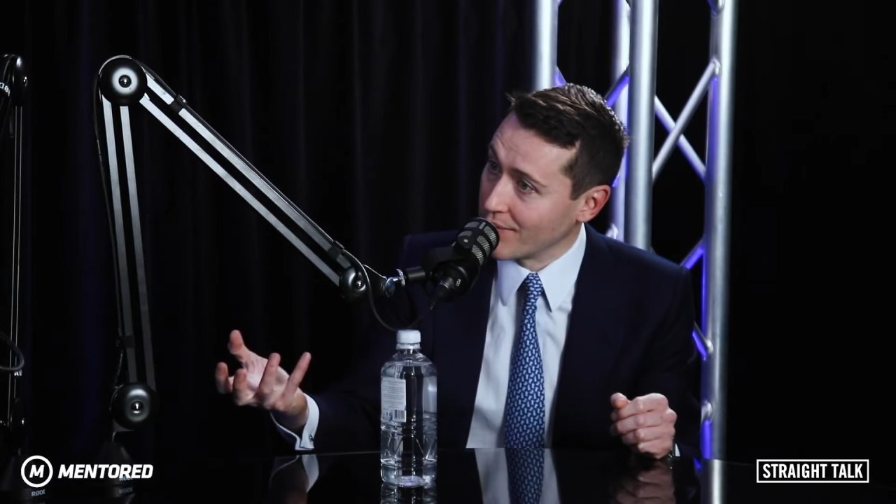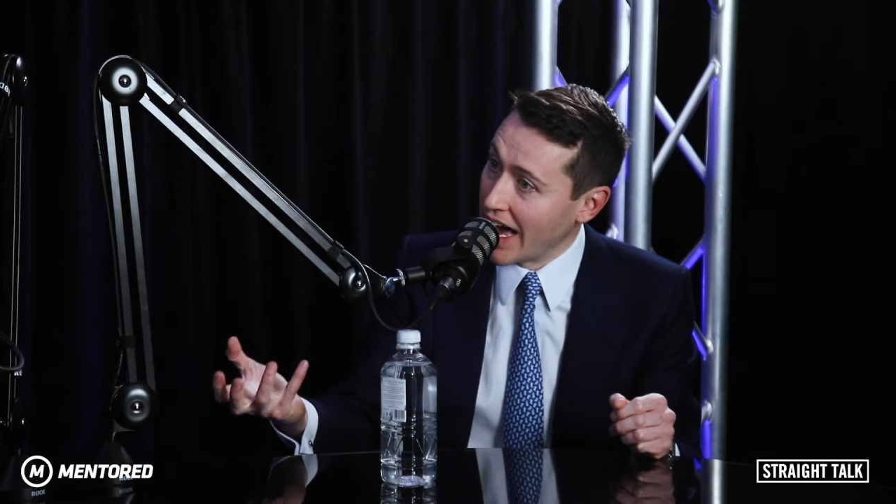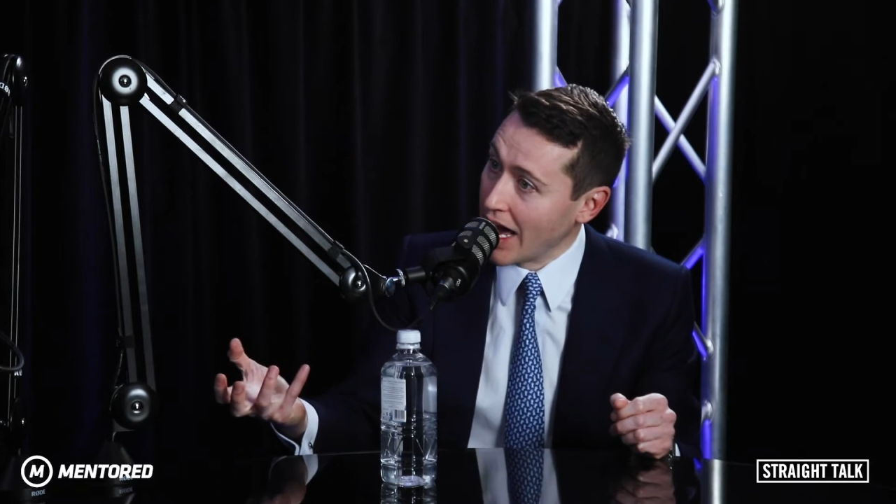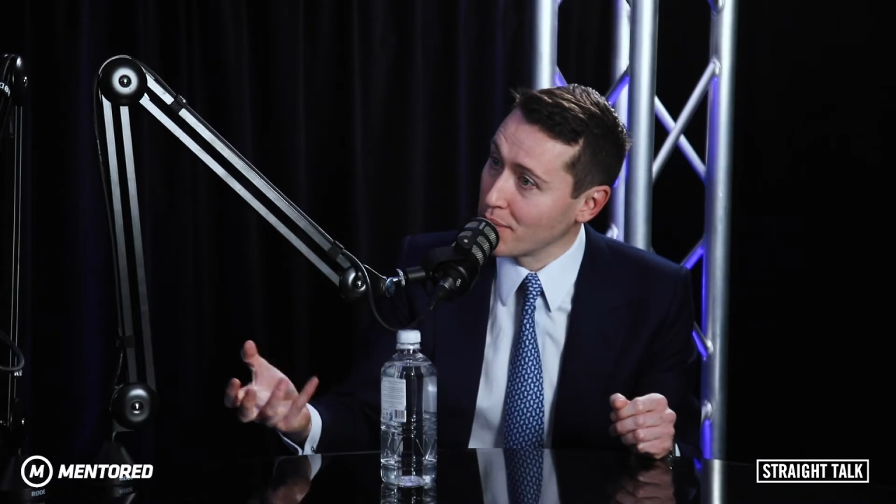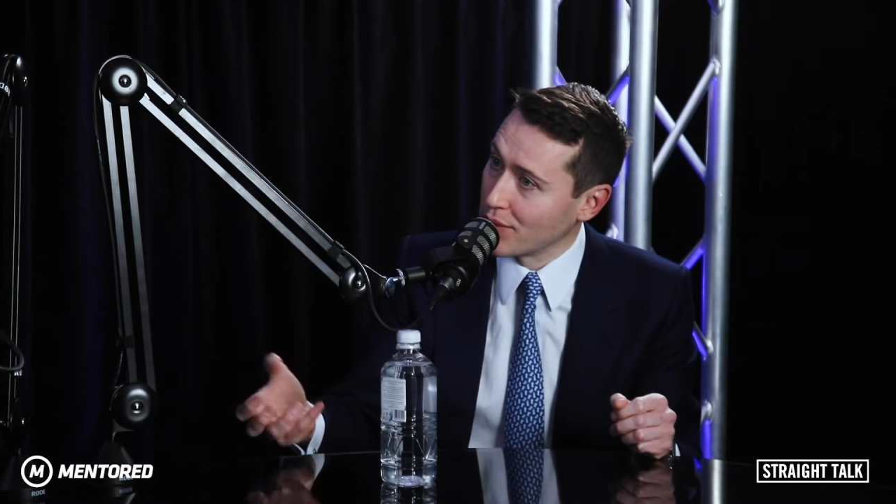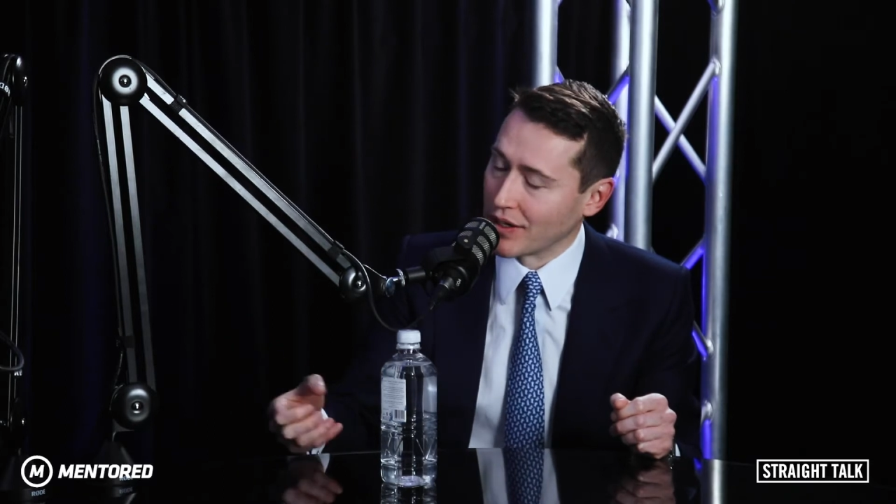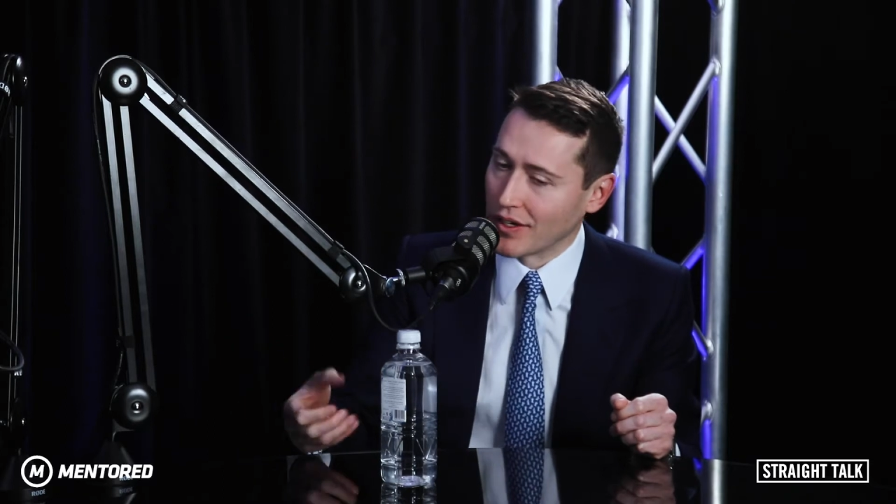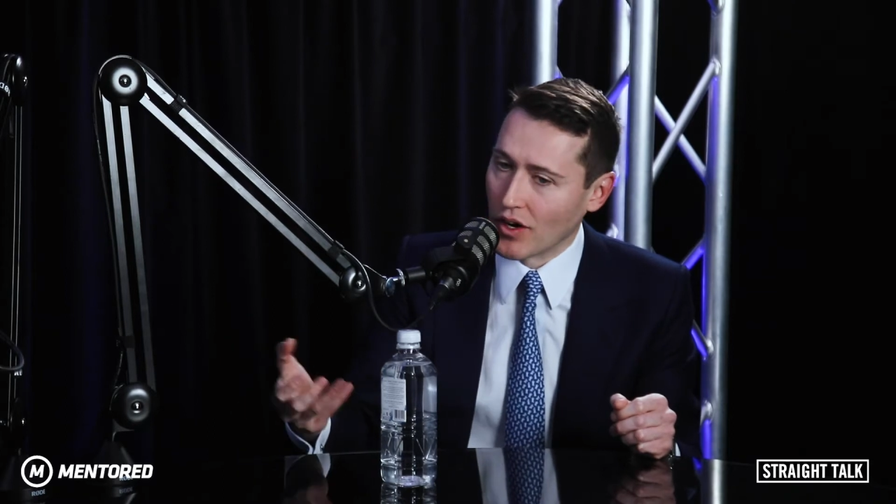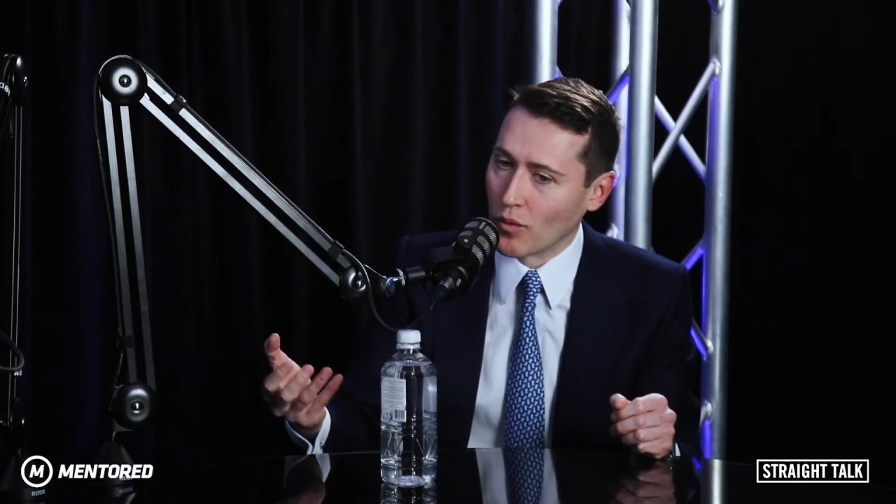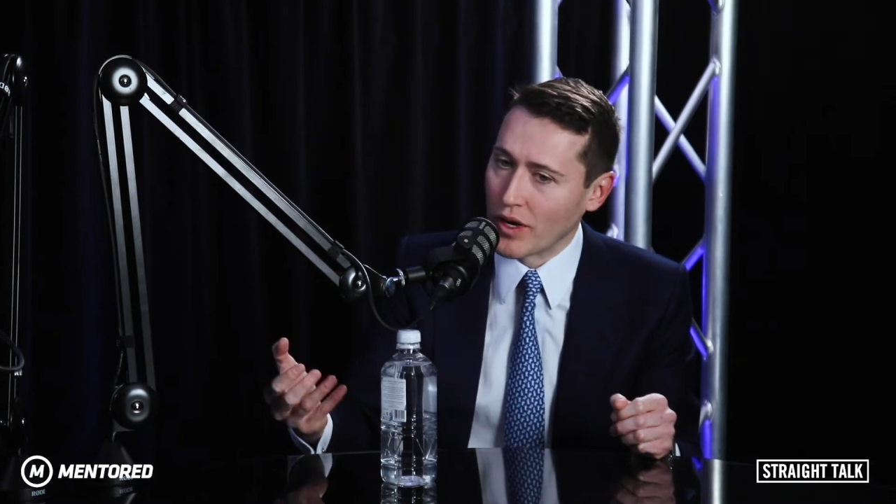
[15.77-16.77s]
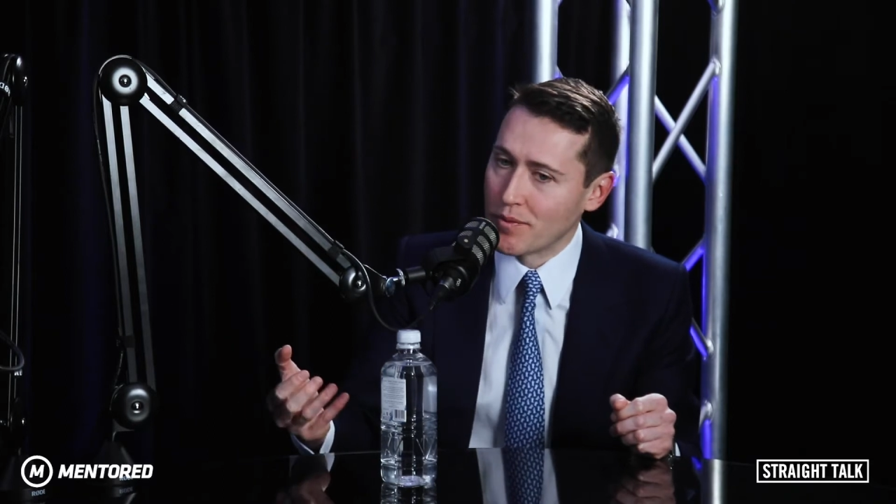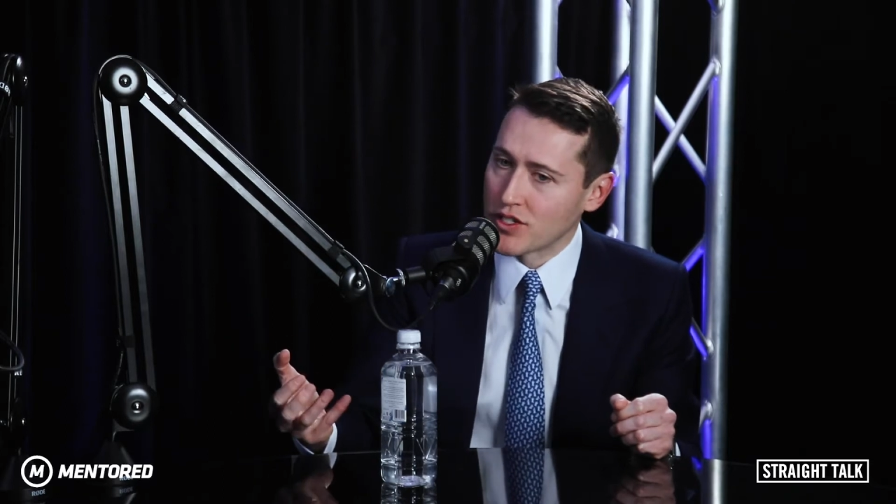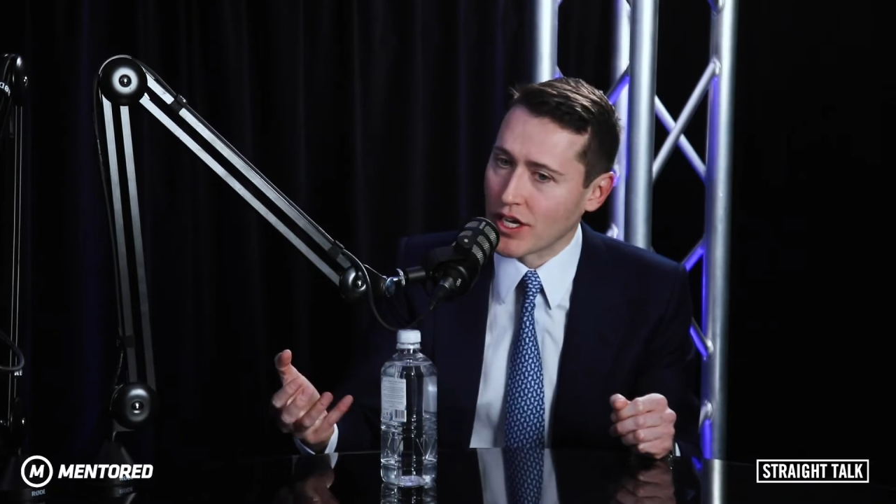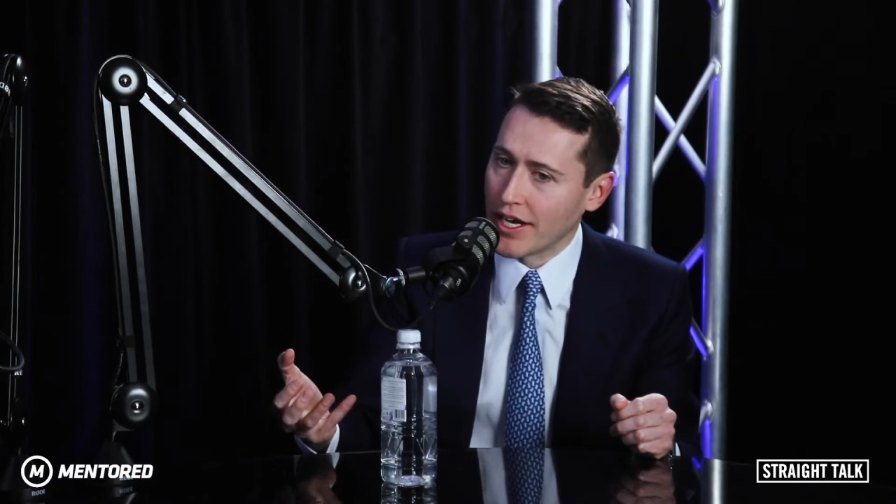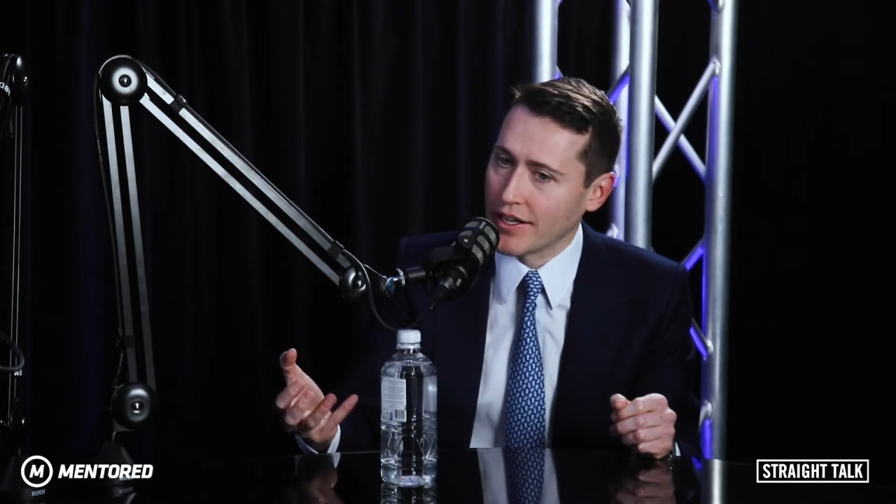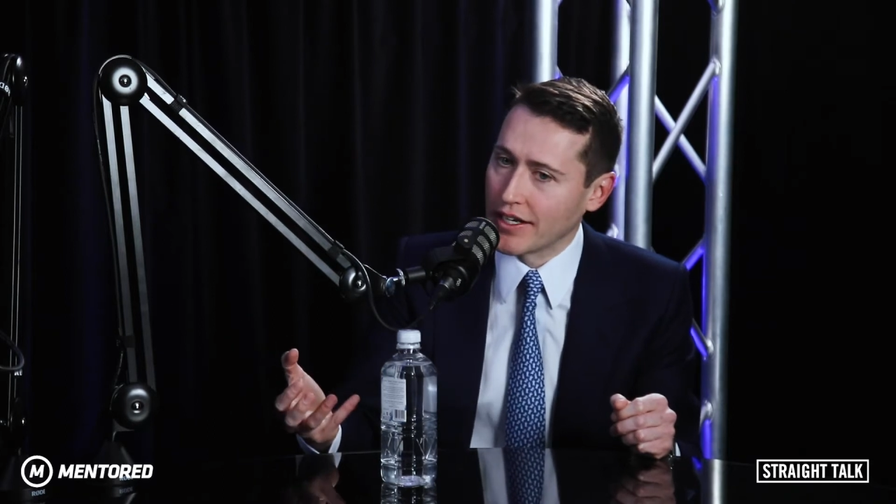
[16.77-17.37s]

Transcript: app and on website